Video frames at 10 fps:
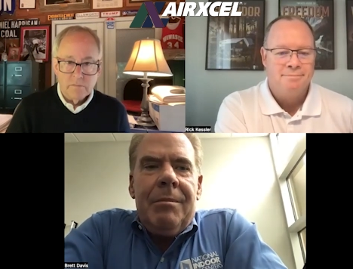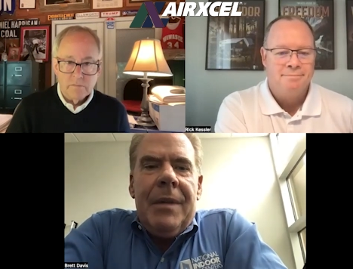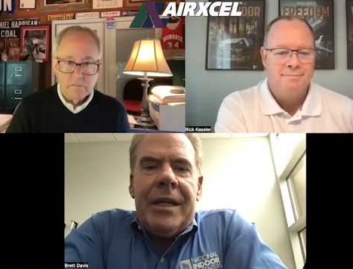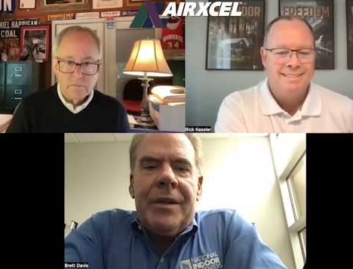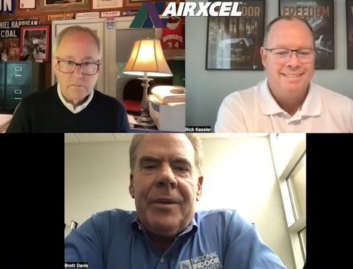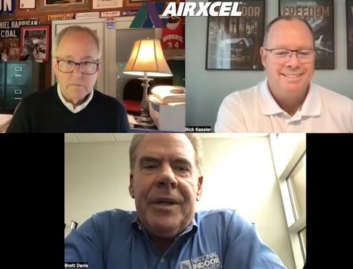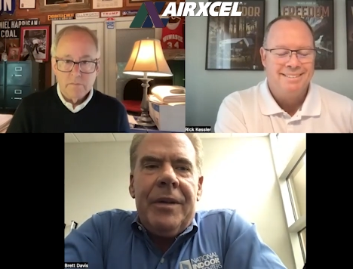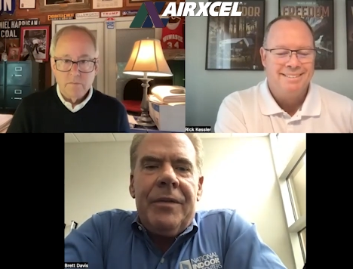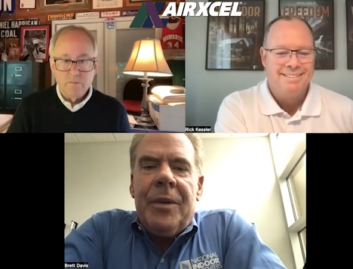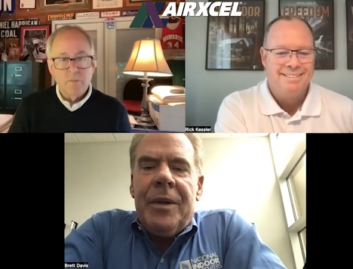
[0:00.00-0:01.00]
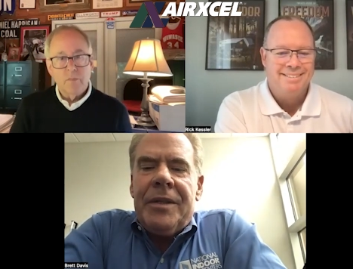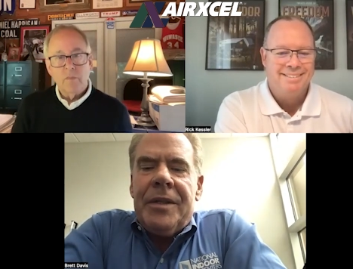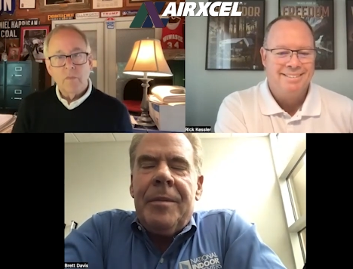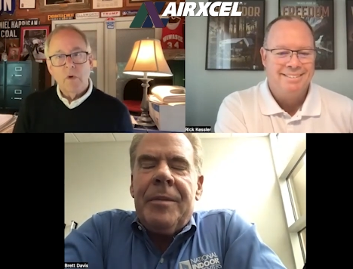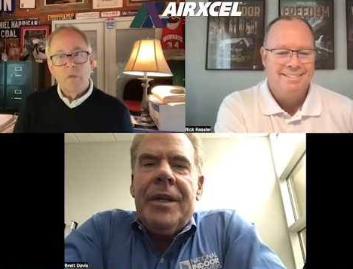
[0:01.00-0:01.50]
Speaker 1: my career of 40
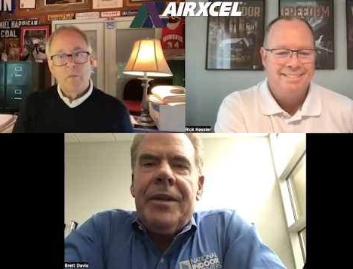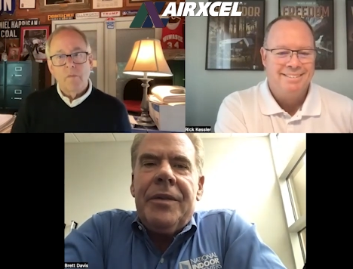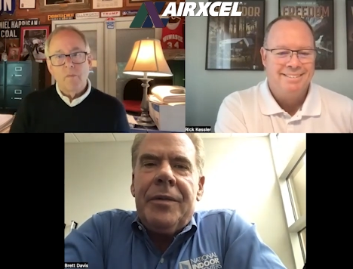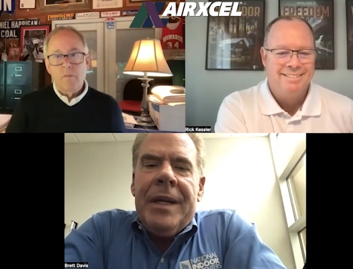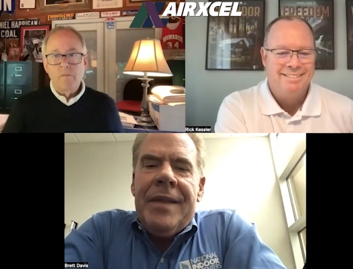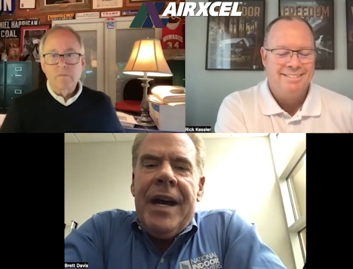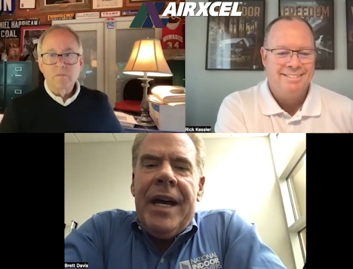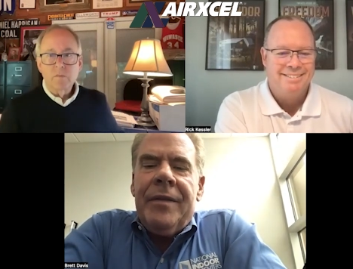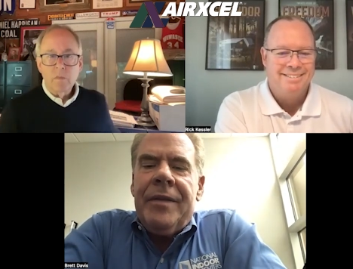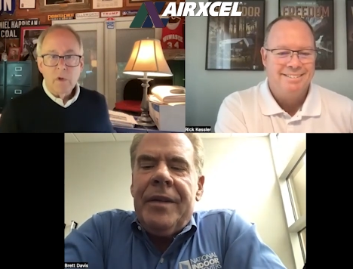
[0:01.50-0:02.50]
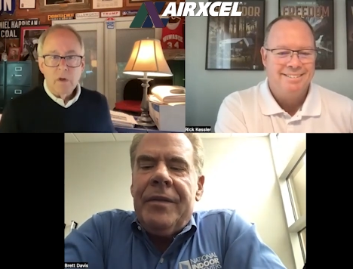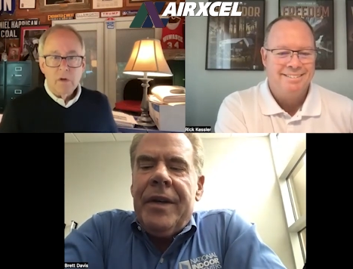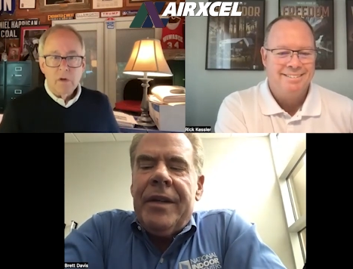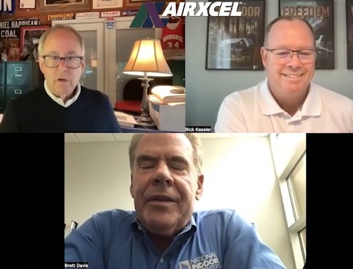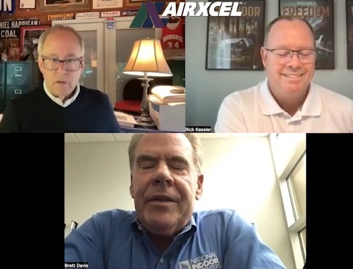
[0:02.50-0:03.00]
some years has been that of an
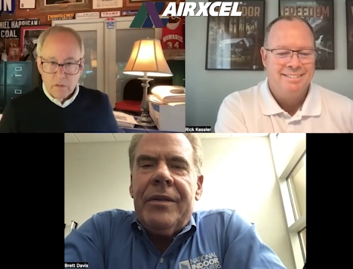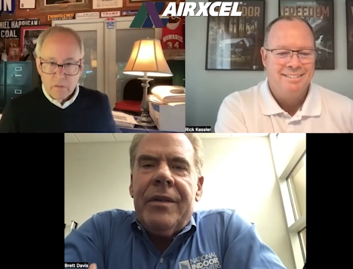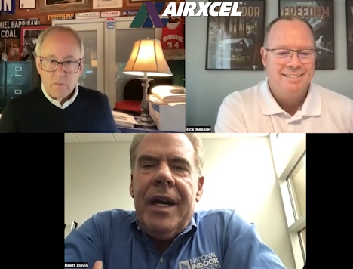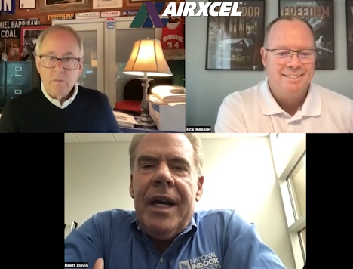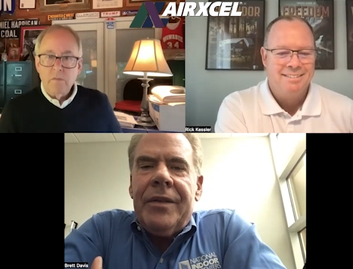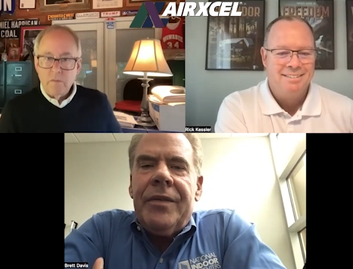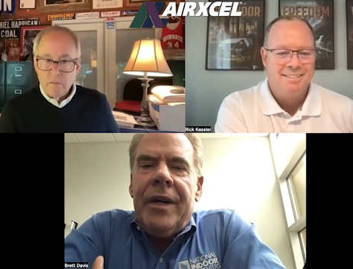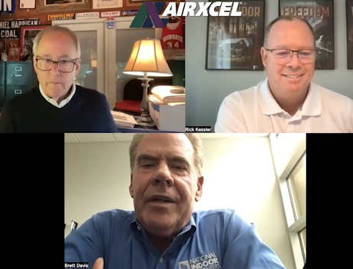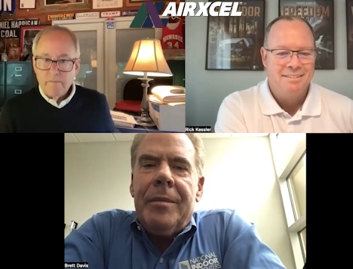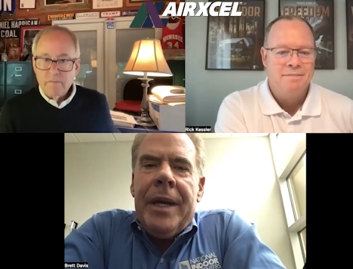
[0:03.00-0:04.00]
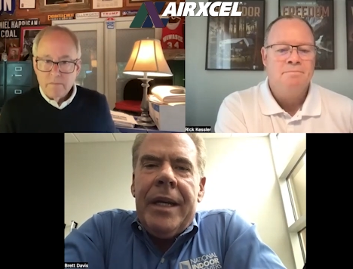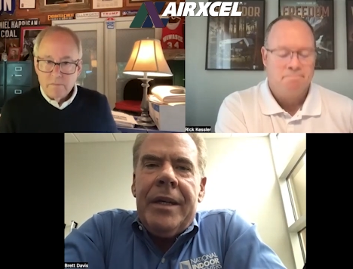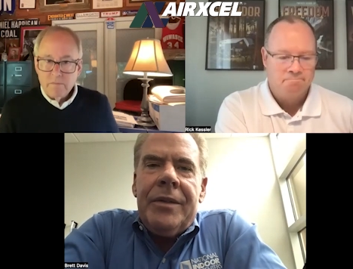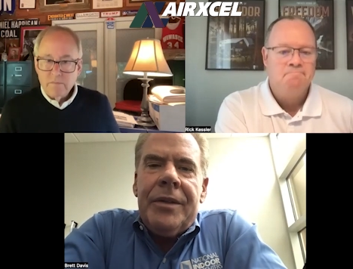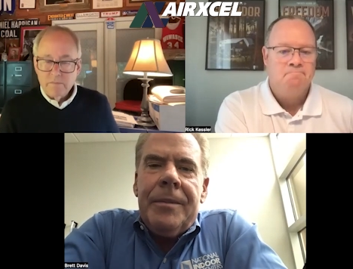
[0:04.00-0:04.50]
investor slash fund
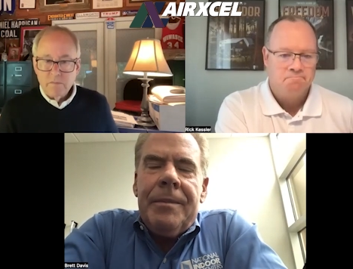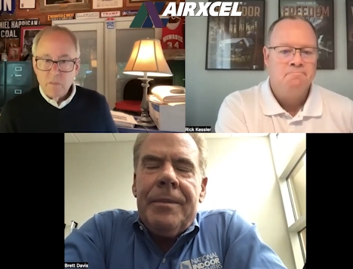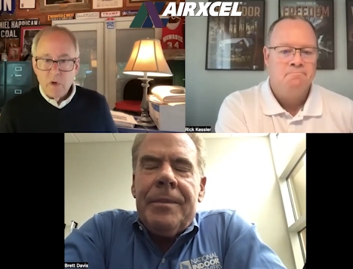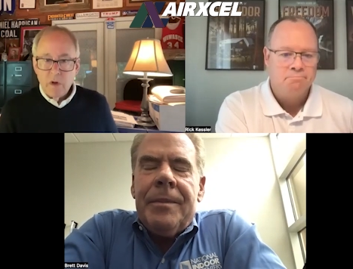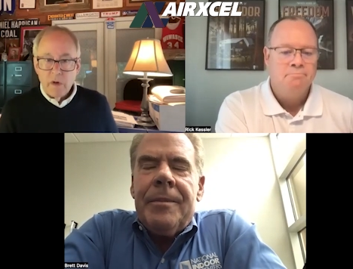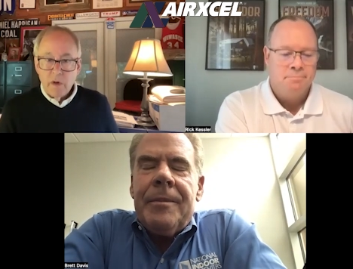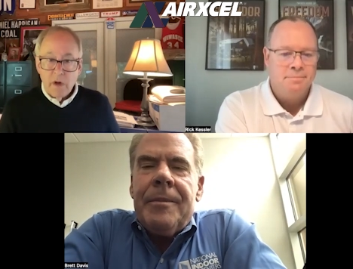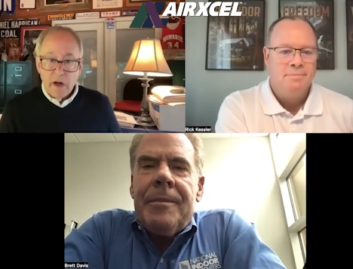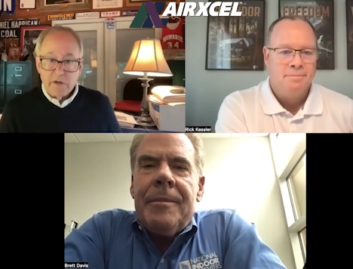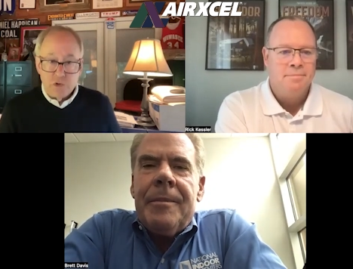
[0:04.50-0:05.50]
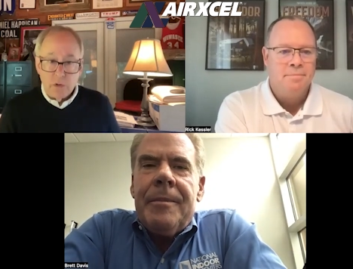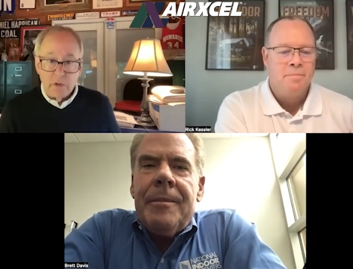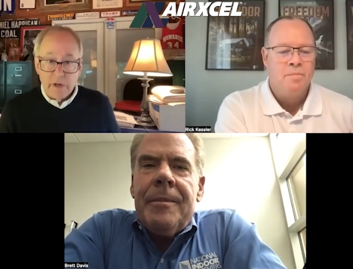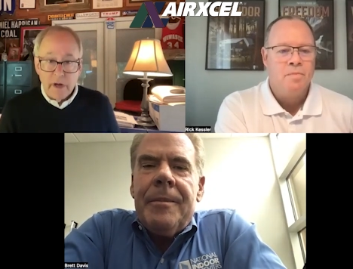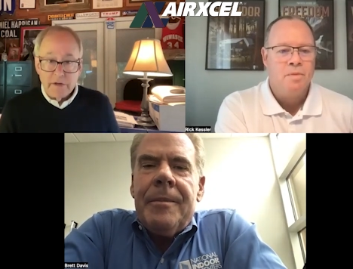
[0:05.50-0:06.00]
manager. A
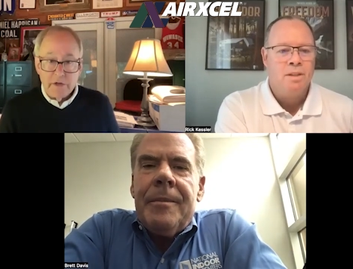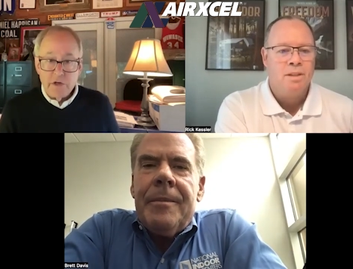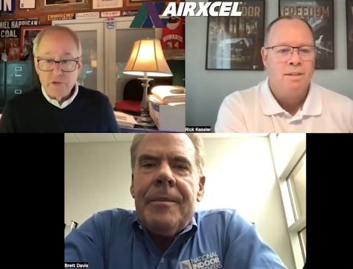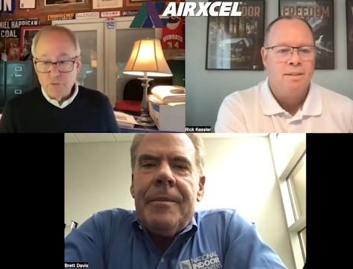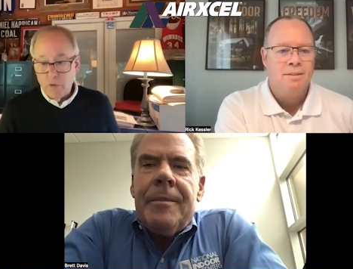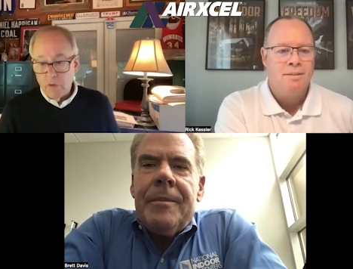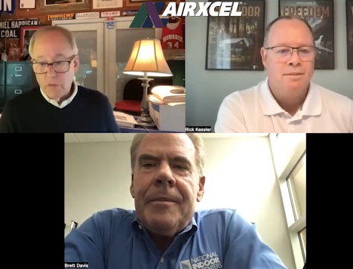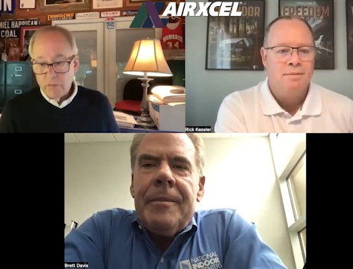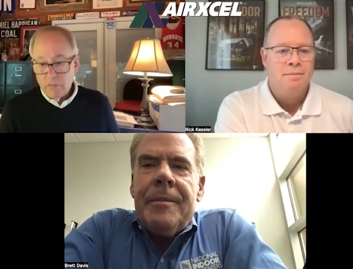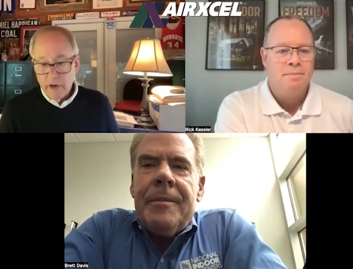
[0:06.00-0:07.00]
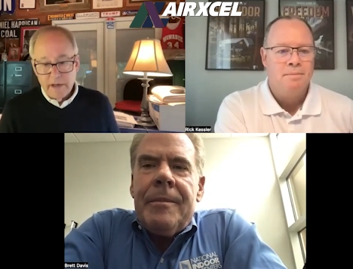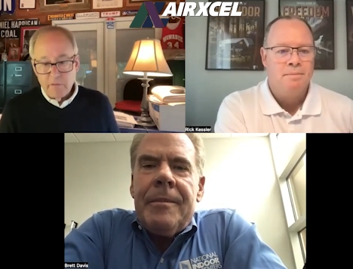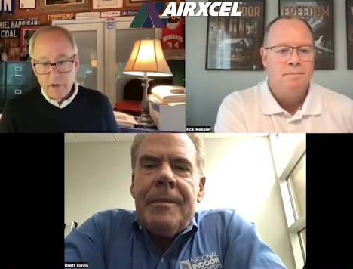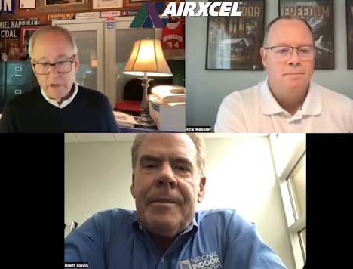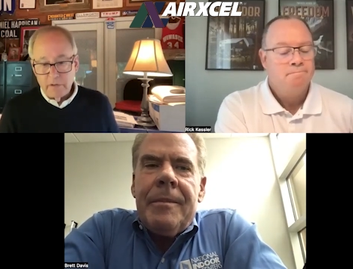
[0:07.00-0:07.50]
truly unusual, any
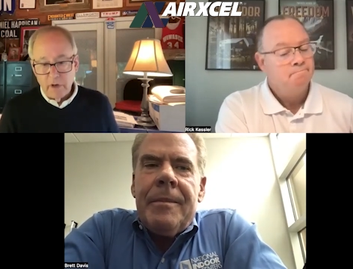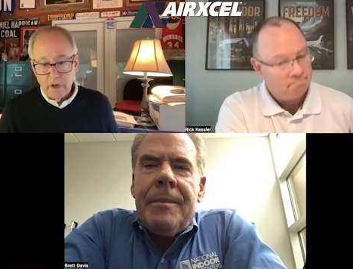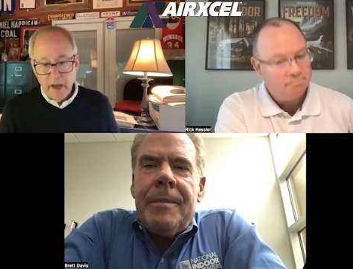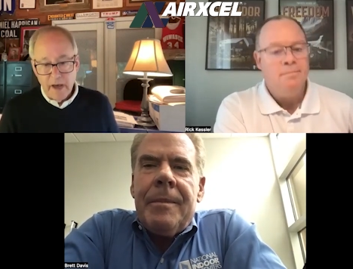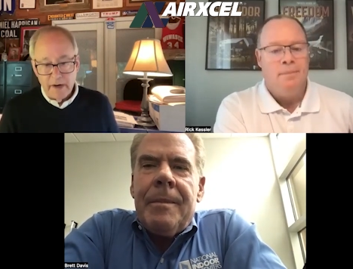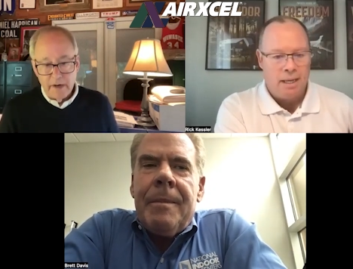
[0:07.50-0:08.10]
way you
Speaker 2: look at